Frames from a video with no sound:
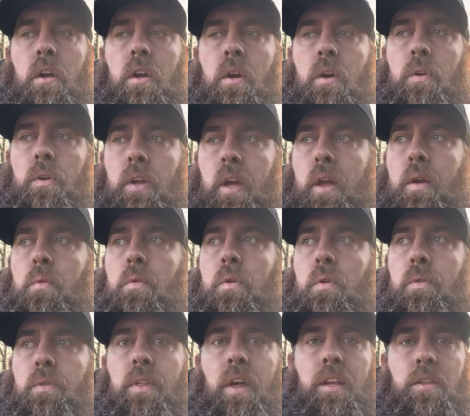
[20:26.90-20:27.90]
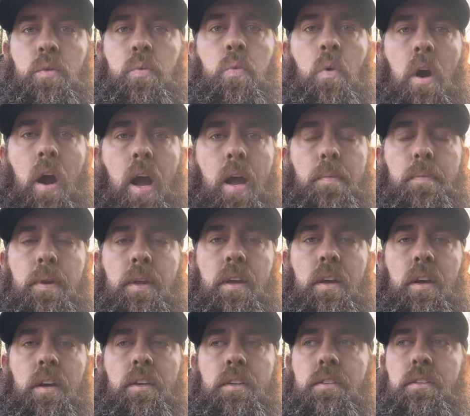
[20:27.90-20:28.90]
Okay, well, that's why,
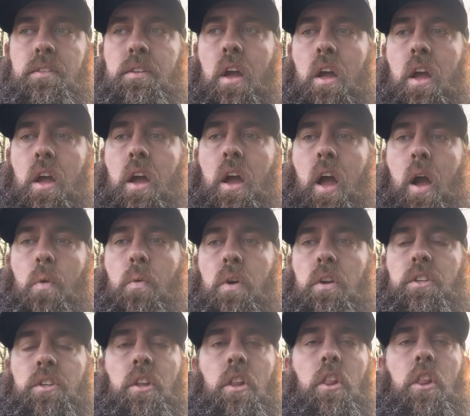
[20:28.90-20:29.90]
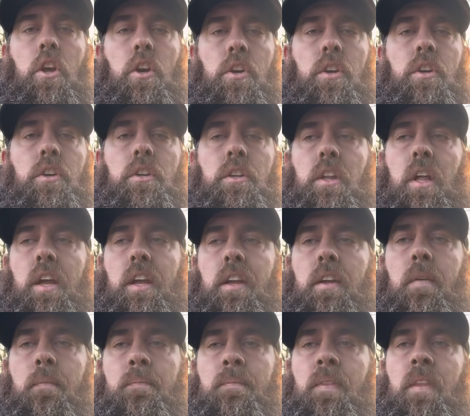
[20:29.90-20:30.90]
because I want to learn. Like,
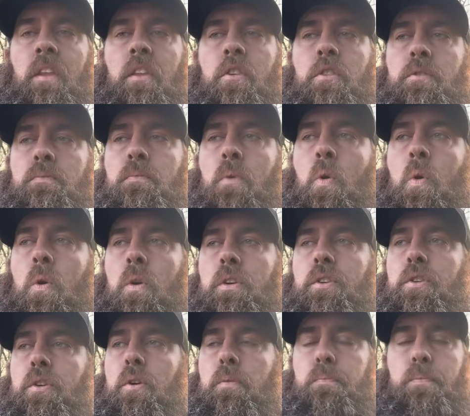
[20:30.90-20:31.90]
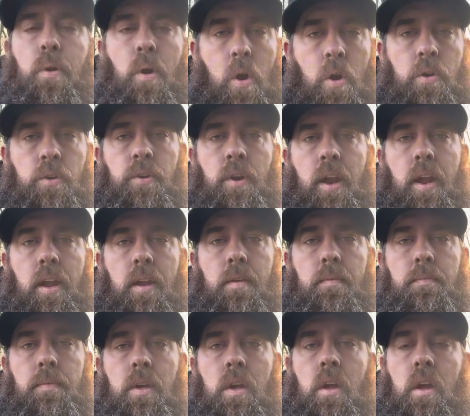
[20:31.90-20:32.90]
there's more to a
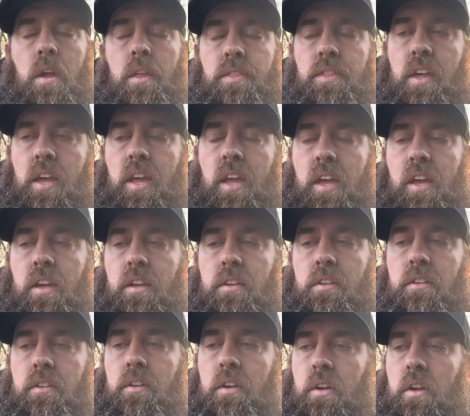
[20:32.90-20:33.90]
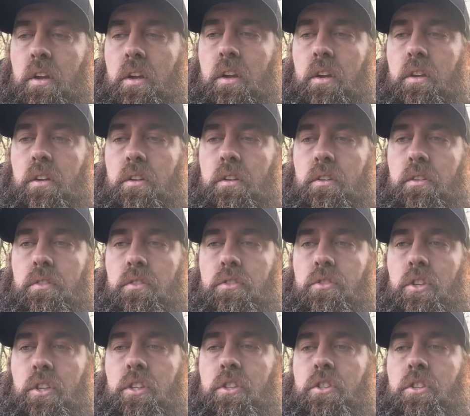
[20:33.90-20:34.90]
program than
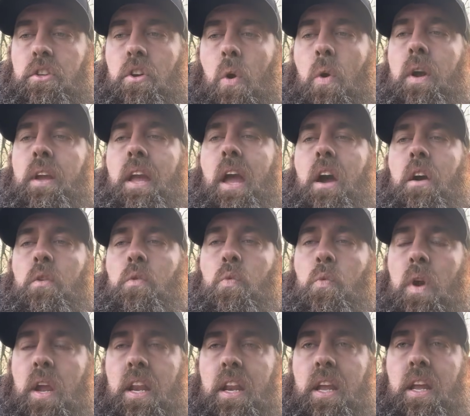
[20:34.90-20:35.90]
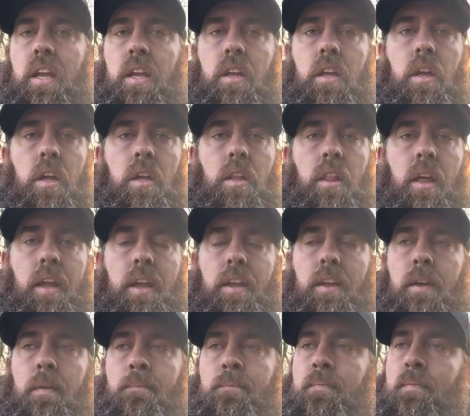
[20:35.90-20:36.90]
just going out and winning. Like,
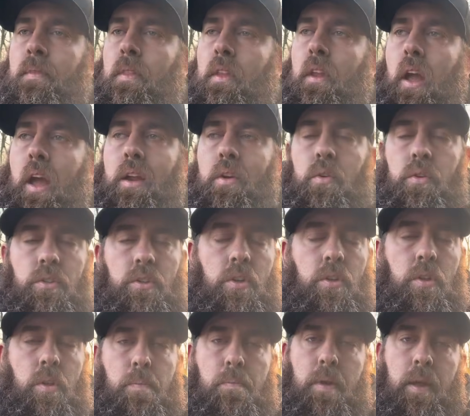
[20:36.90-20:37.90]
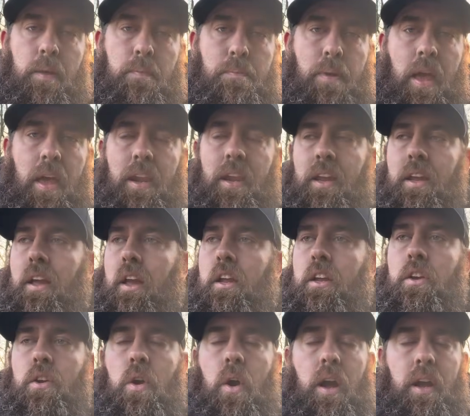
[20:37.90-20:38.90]
I don't do the big betting.
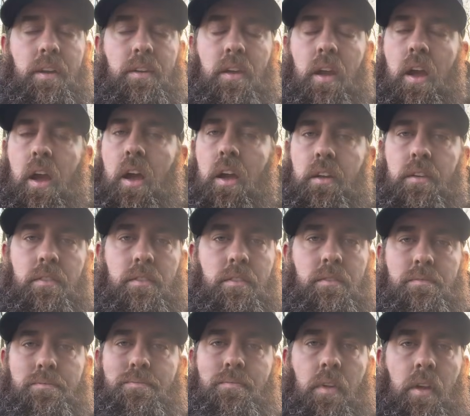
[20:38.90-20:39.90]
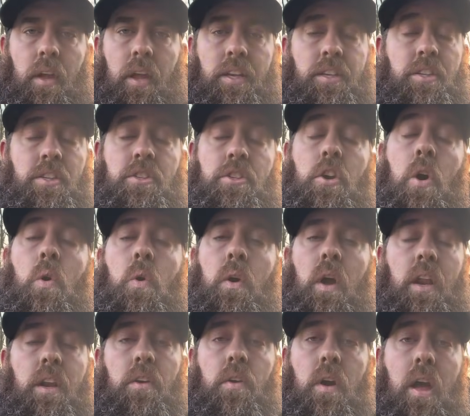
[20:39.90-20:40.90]
You know, I just don't.
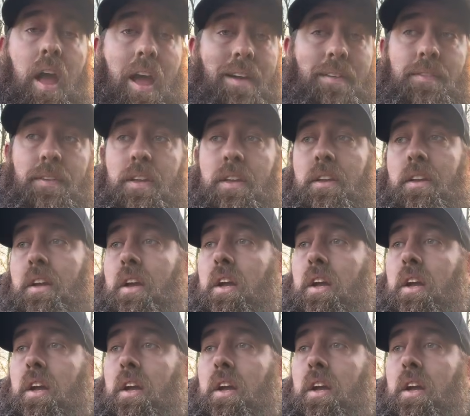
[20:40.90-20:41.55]
I don't have it.